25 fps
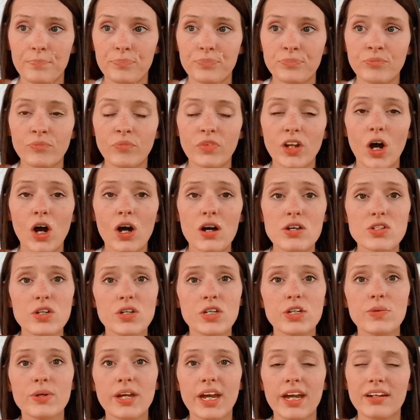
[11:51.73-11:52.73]
Also, you
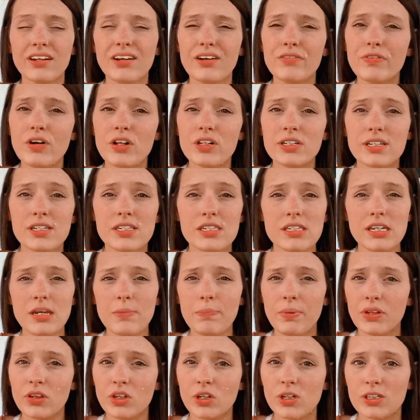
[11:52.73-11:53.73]
cannot fall asleep
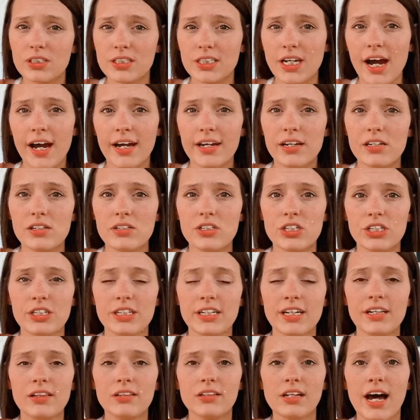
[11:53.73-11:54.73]
and look tired
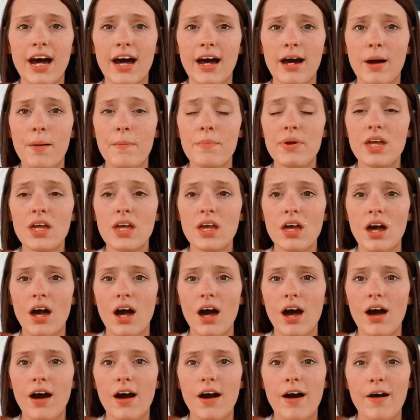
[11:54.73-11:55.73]
during lab.
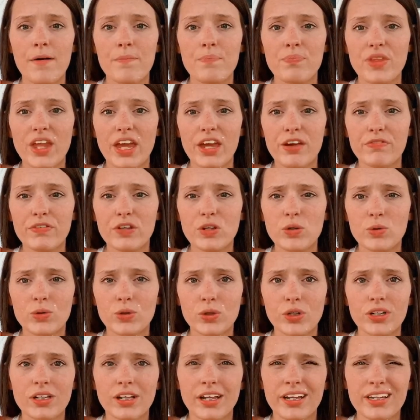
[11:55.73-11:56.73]
If you
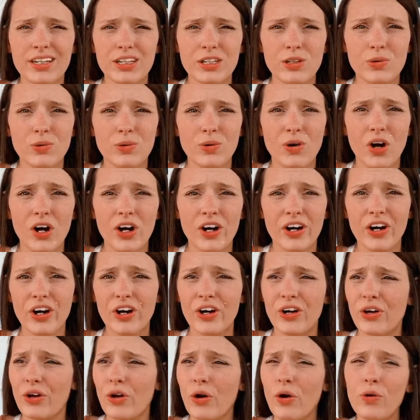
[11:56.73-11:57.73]
look like you are
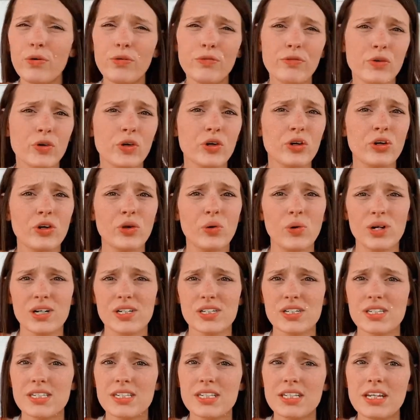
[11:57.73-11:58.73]
hungover or
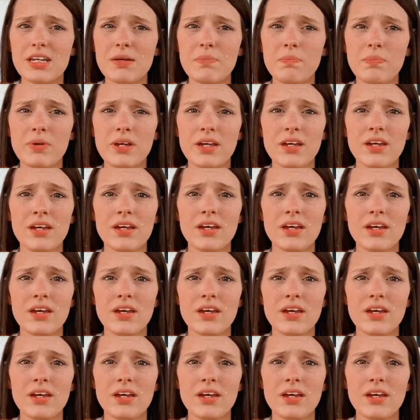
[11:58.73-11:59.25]
sleepy